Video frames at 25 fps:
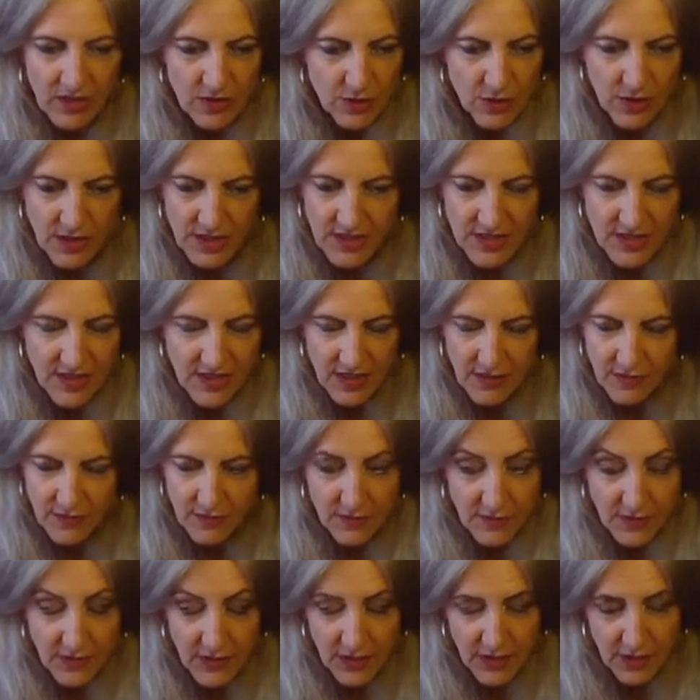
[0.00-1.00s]
interesting
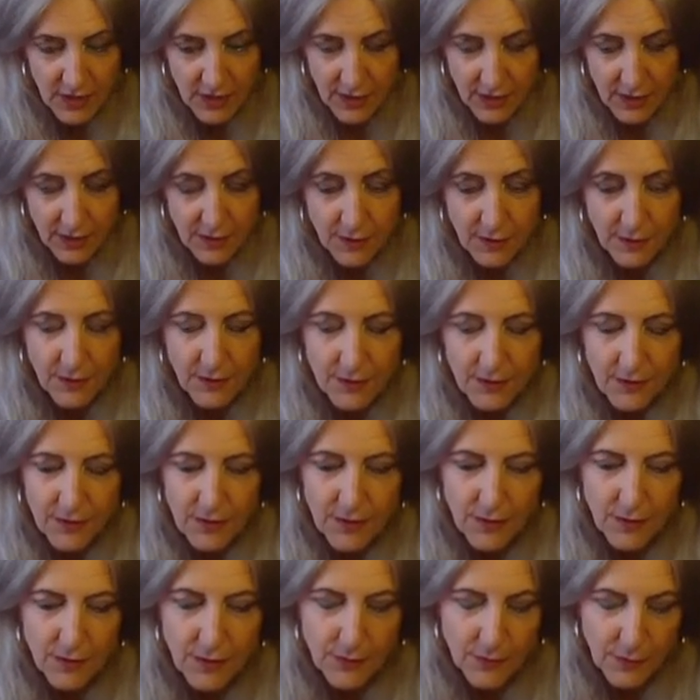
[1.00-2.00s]
for you
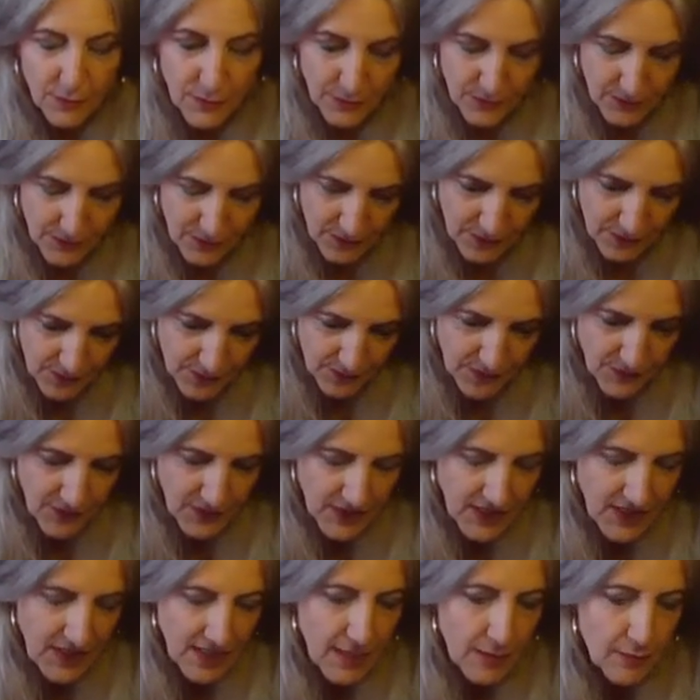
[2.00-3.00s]
or for
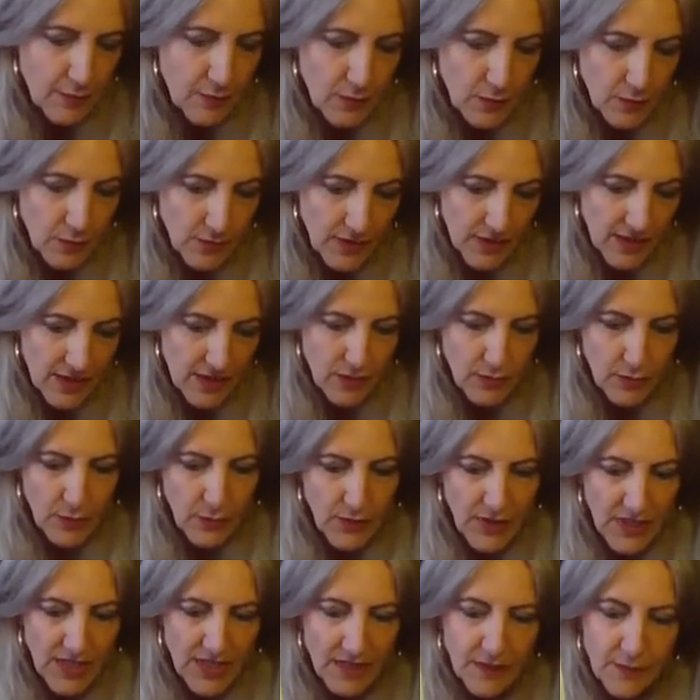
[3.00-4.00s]
the couple that
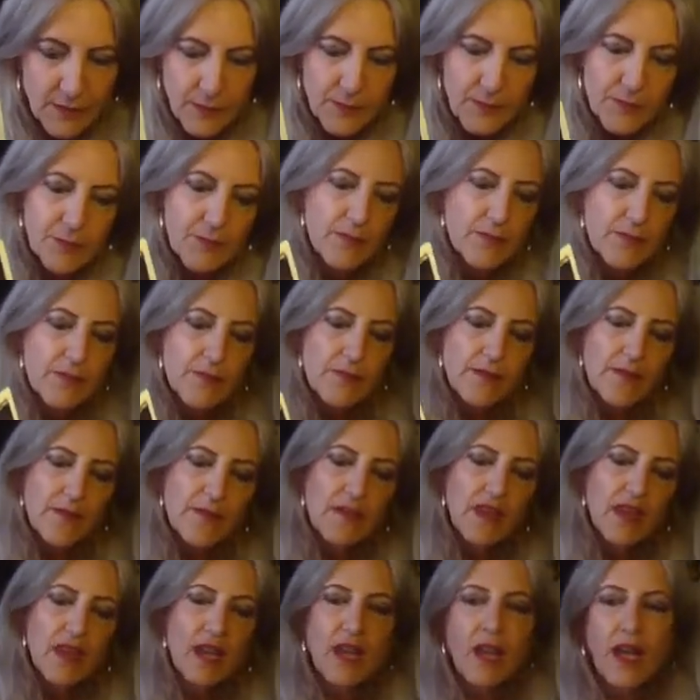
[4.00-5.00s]
you're in.
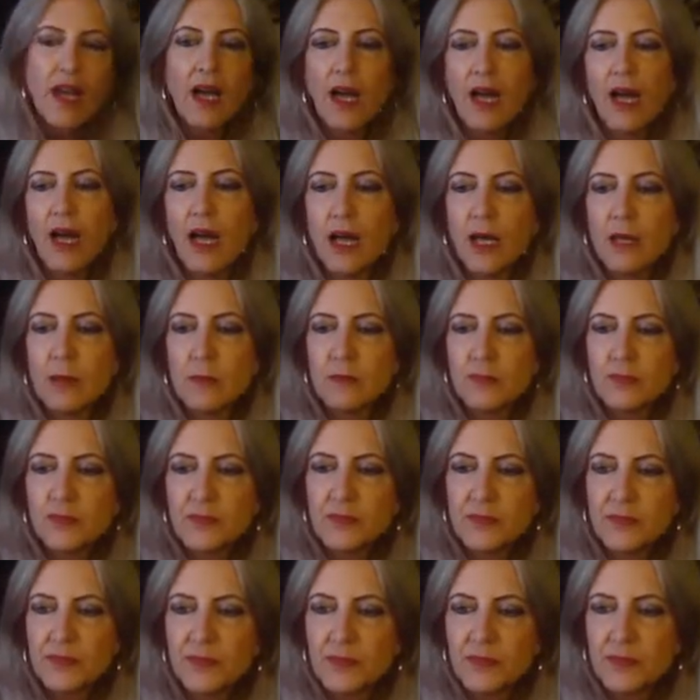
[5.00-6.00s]

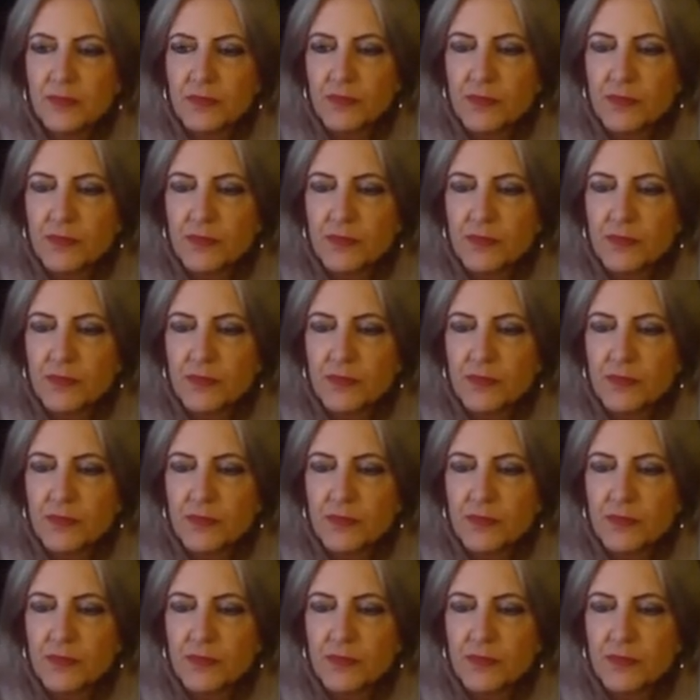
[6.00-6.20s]
And